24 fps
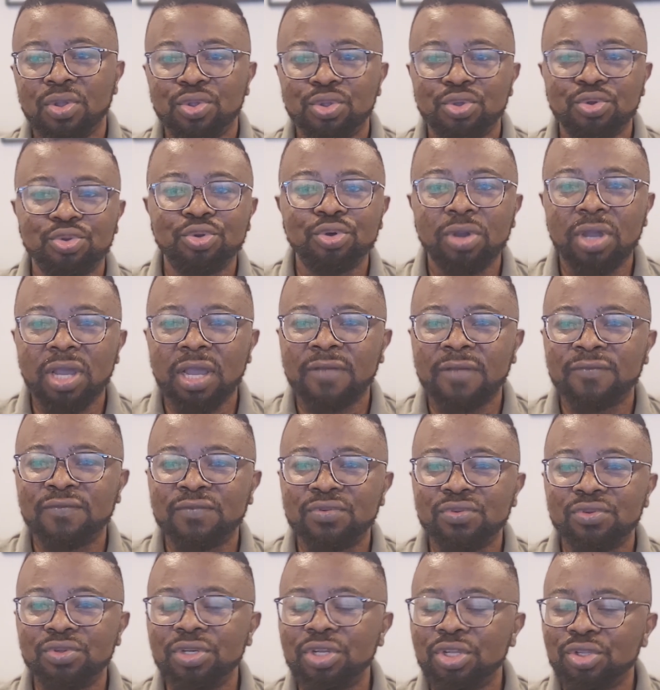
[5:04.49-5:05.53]
You
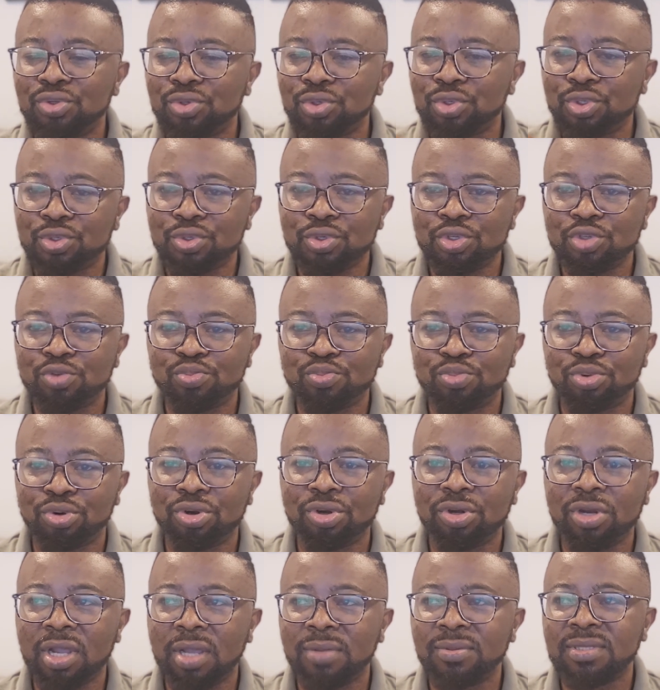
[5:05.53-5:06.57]
need to choose
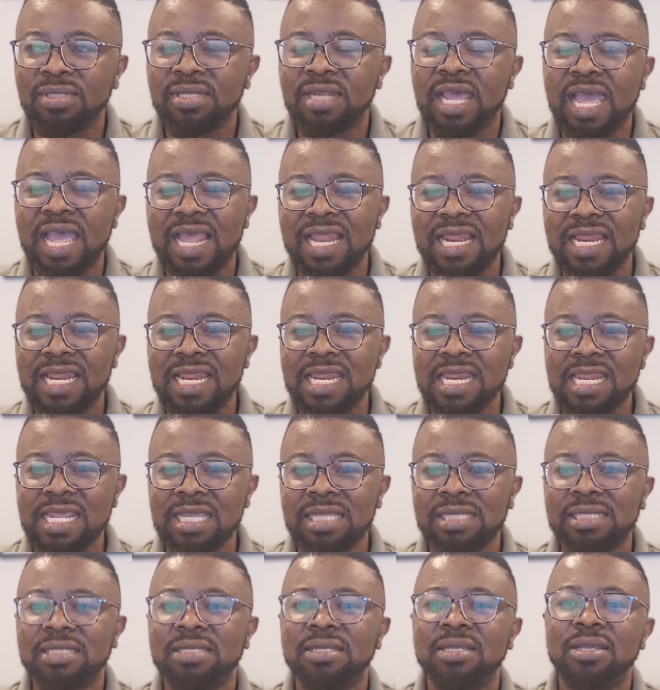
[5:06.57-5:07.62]
programs that at
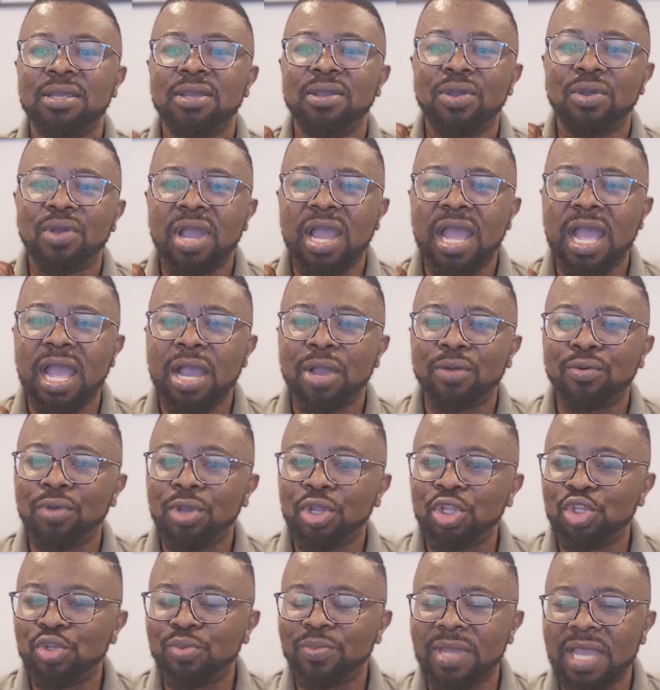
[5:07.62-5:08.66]
least are
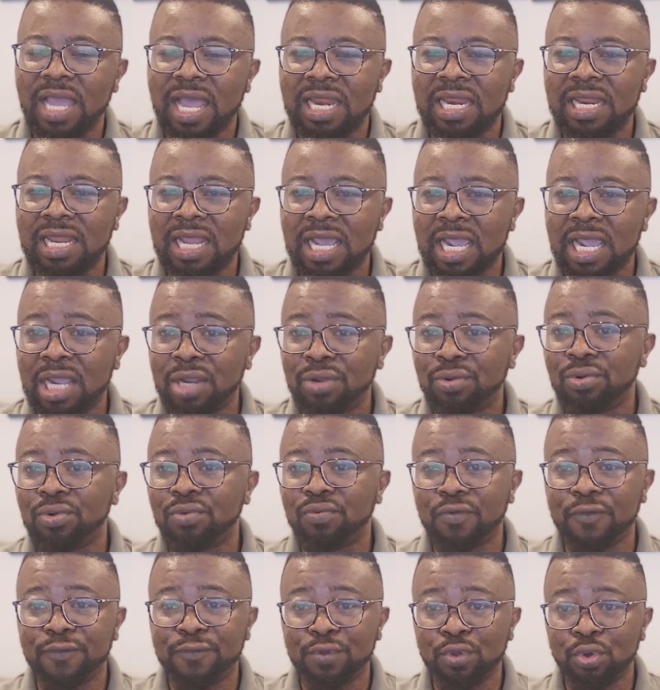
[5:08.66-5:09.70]
going to be aligned
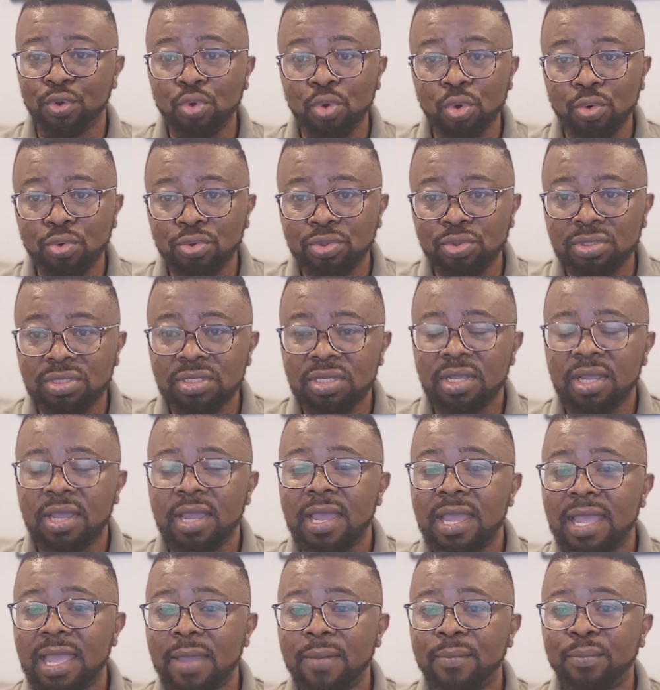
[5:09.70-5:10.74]
with your goals
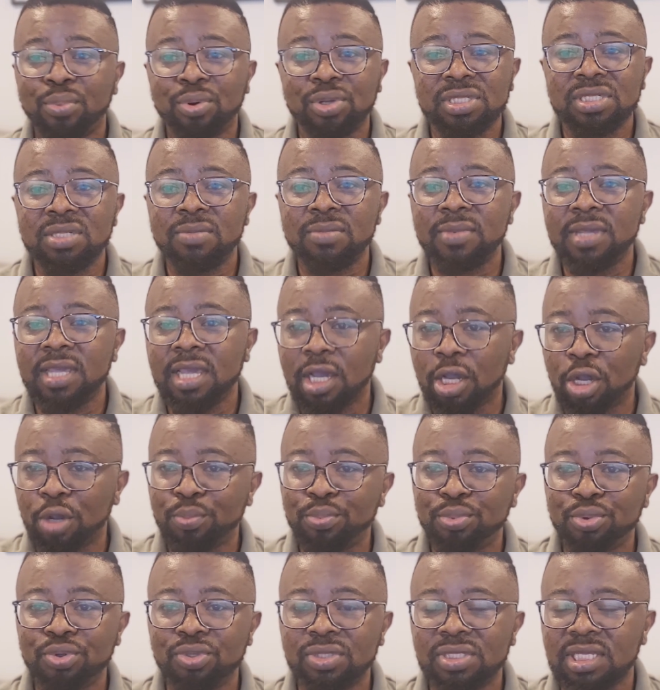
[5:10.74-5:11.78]
and possibly
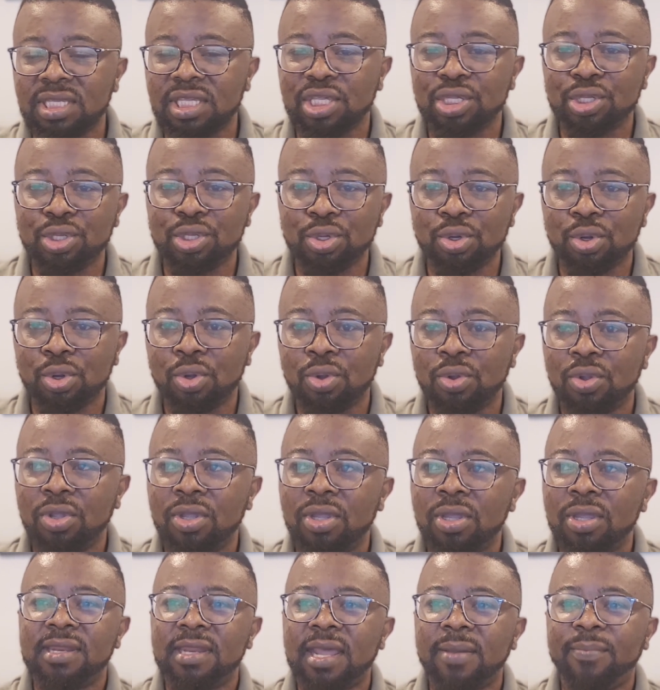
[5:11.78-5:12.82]
help you secure
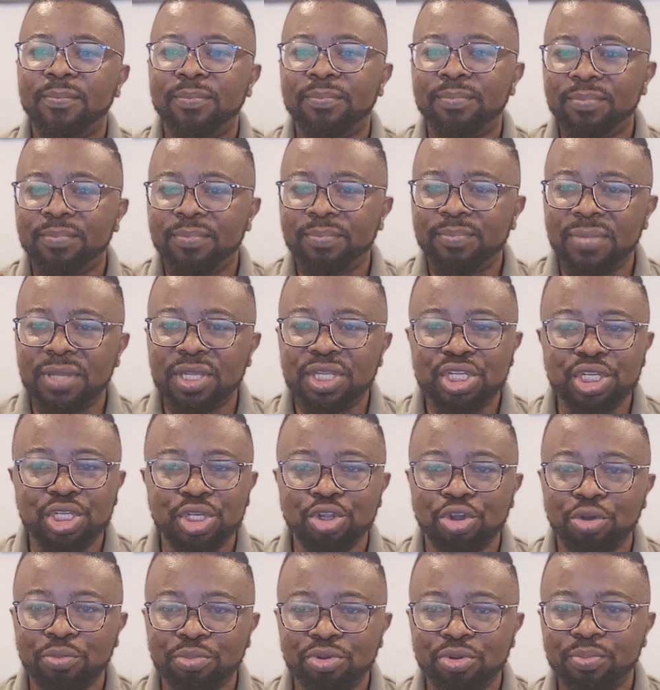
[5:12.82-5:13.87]
that
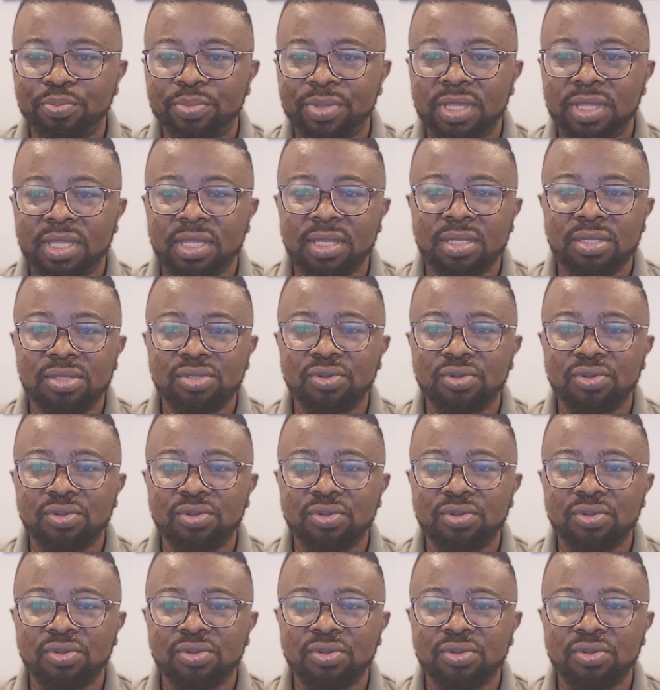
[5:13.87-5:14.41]
PGWP.